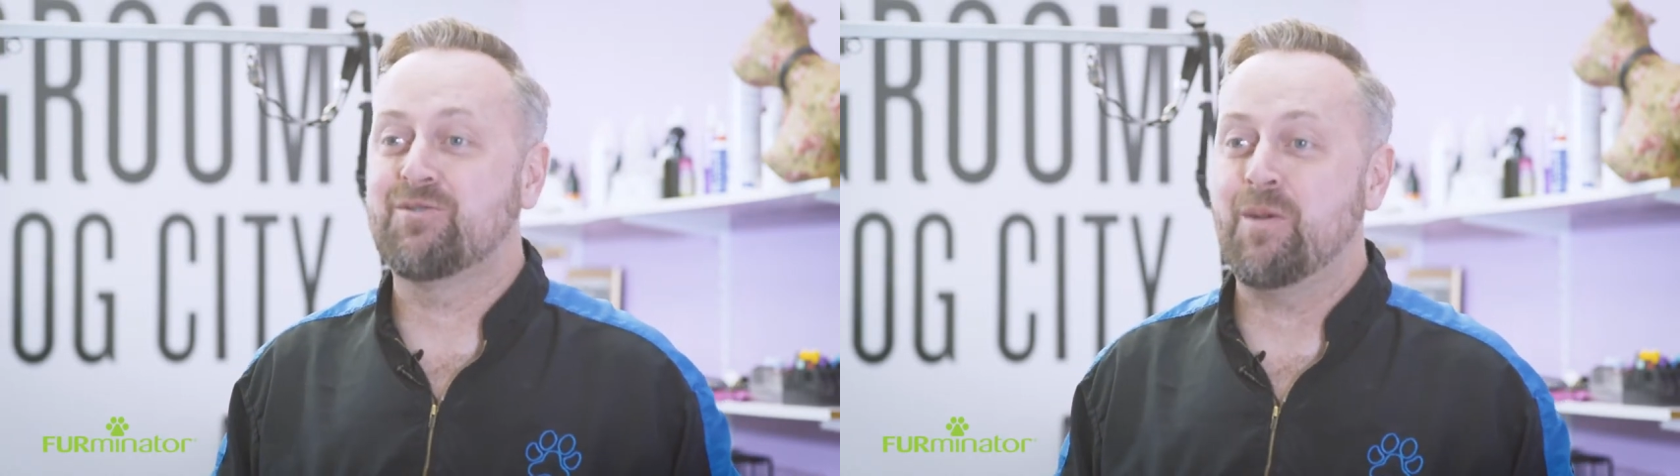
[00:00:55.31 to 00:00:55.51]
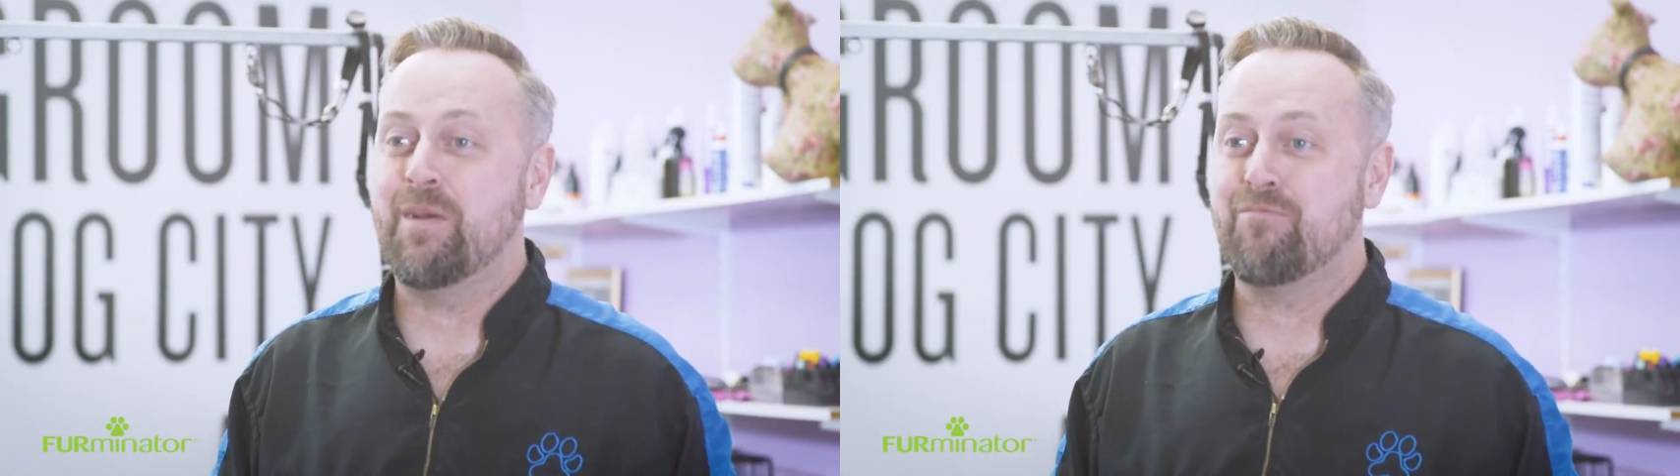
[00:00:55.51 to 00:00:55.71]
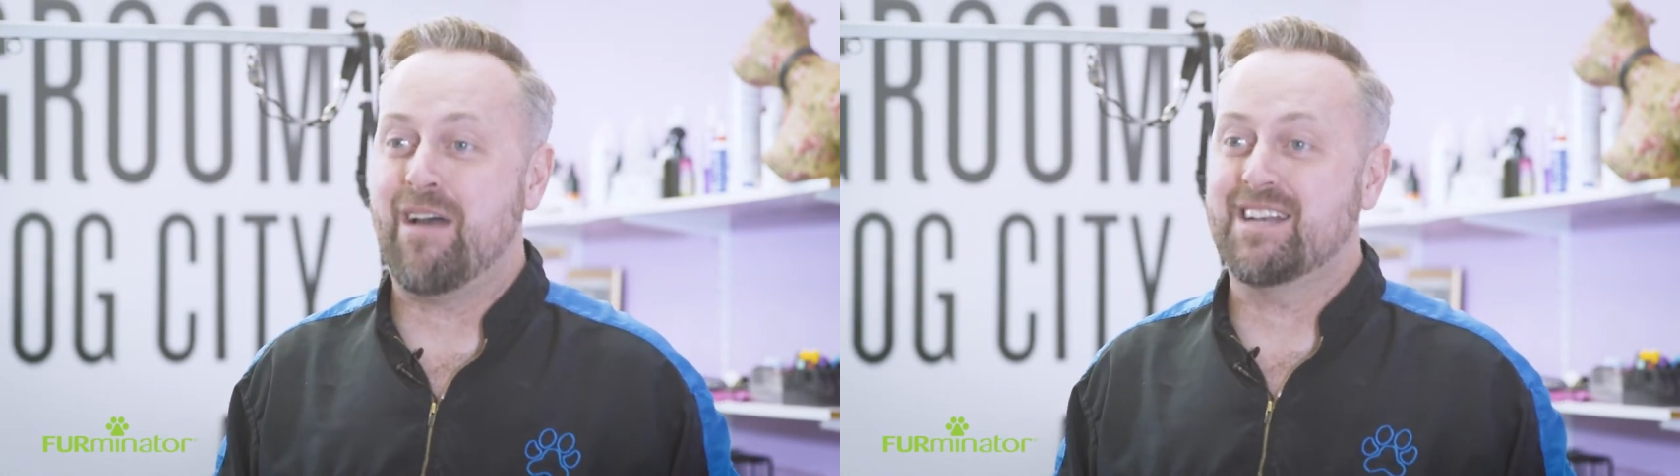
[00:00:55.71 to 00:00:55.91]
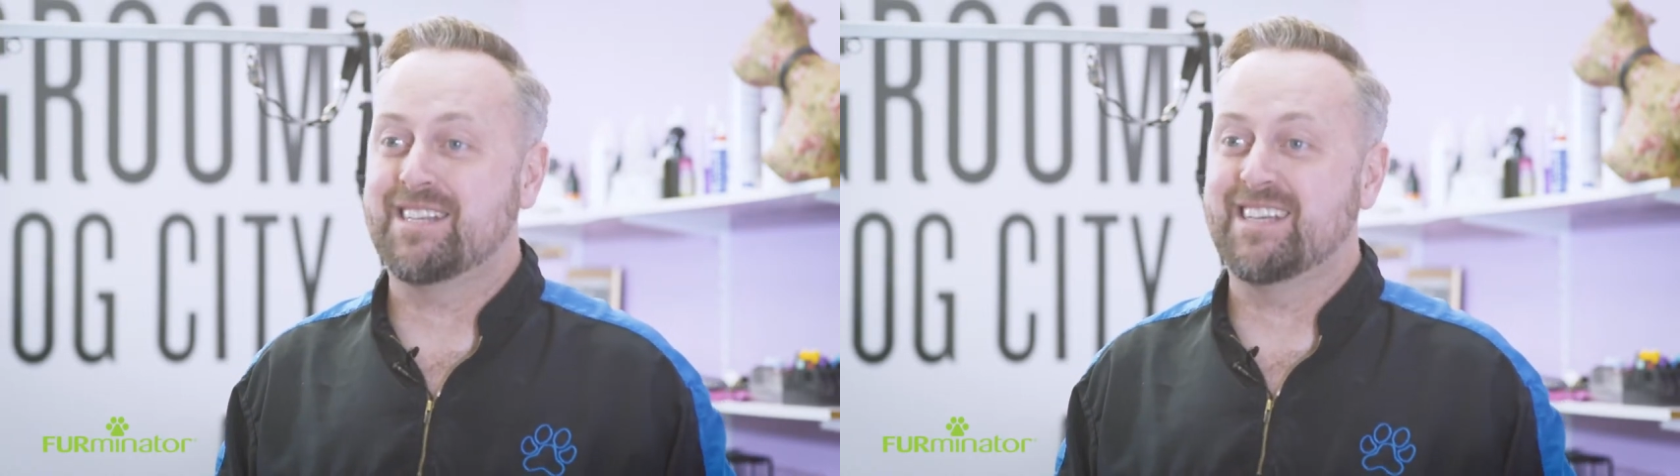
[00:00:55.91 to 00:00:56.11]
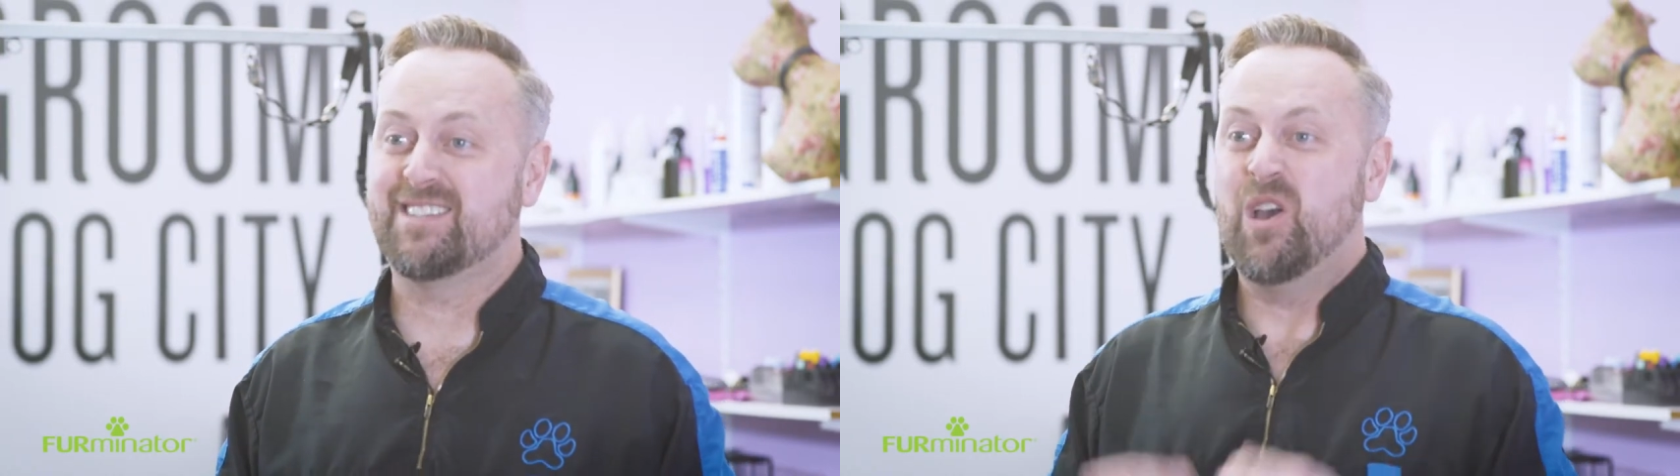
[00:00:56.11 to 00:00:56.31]
grooming
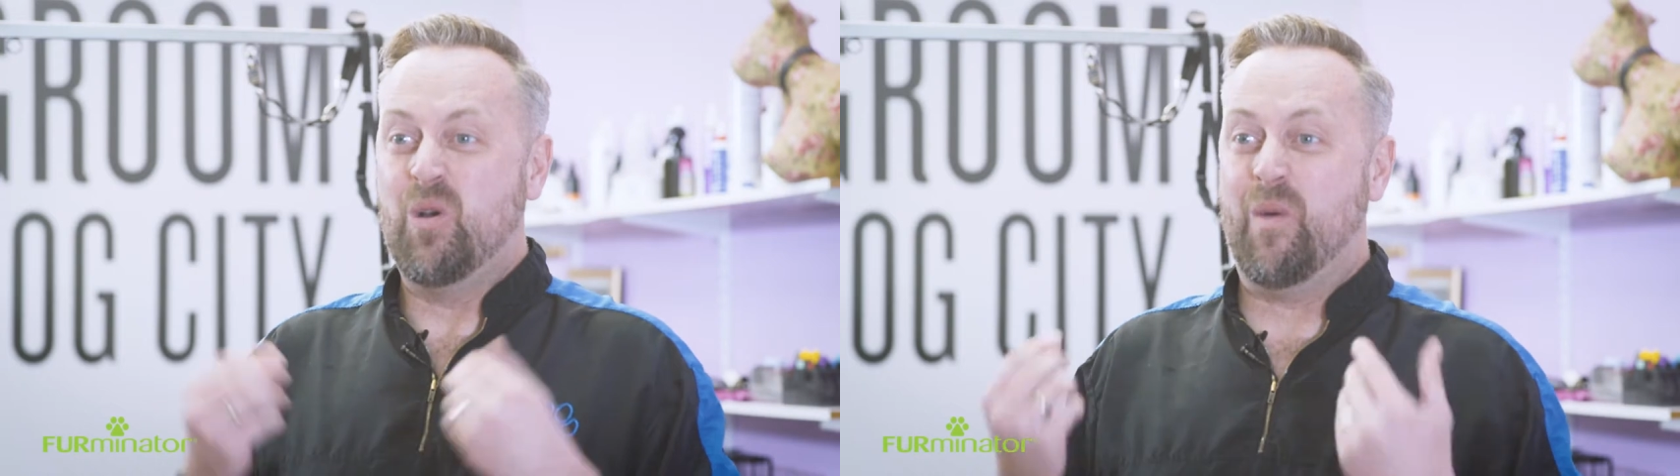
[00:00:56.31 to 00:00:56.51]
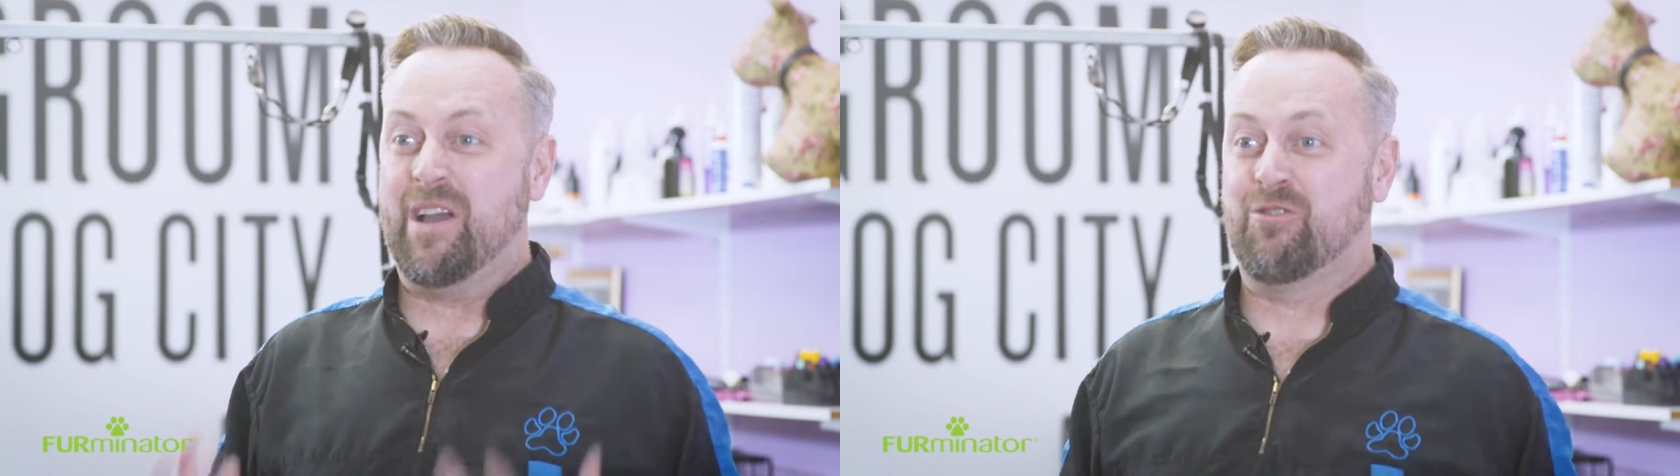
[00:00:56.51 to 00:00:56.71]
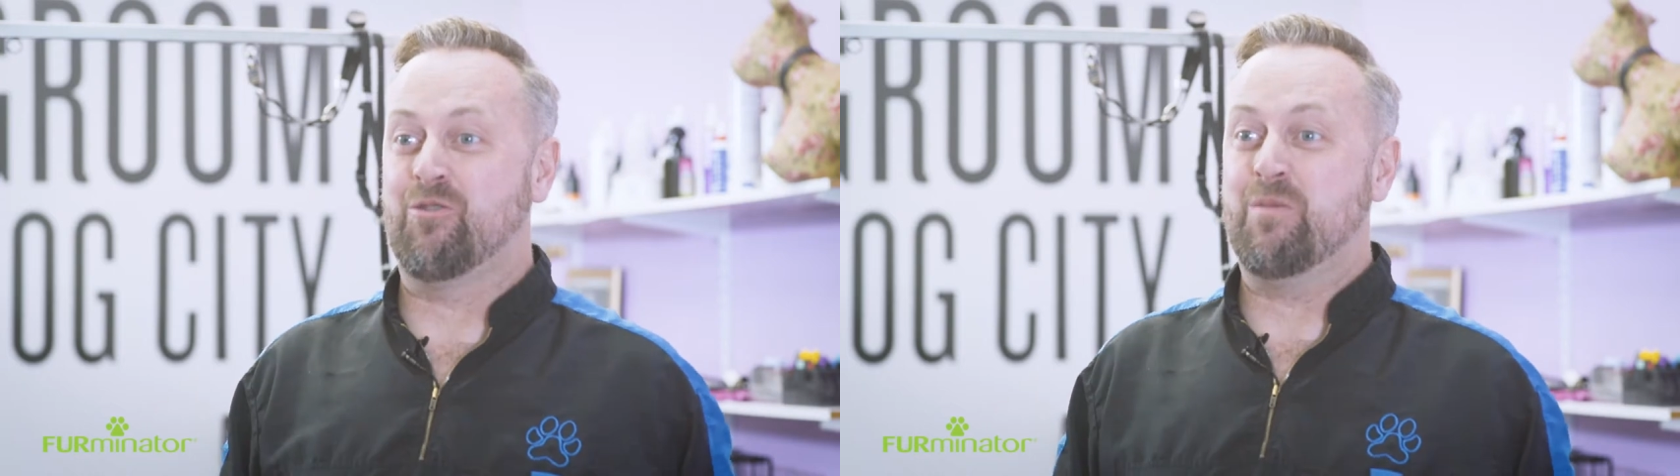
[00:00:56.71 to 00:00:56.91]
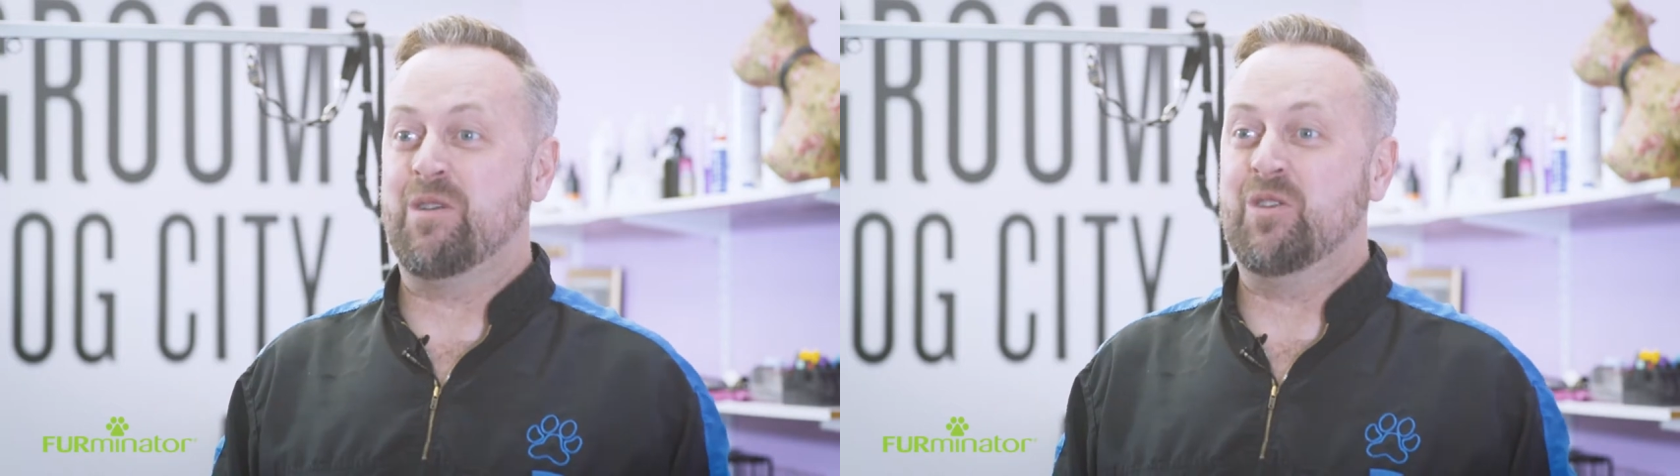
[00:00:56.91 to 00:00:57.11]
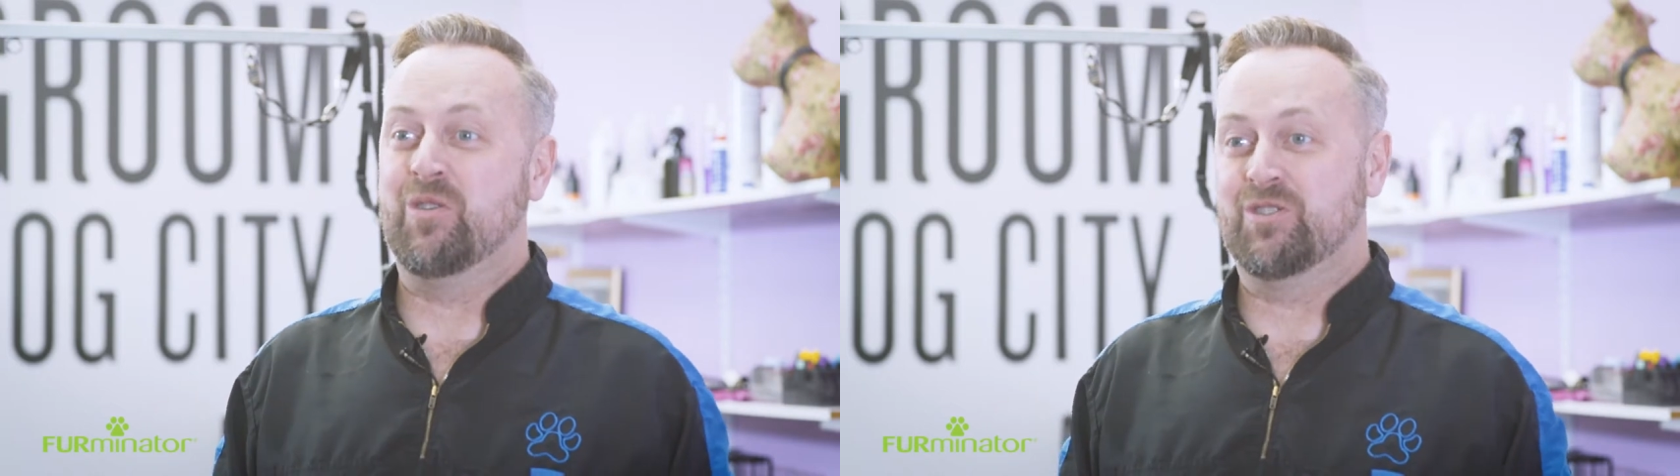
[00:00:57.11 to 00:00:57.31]
practice when grooming your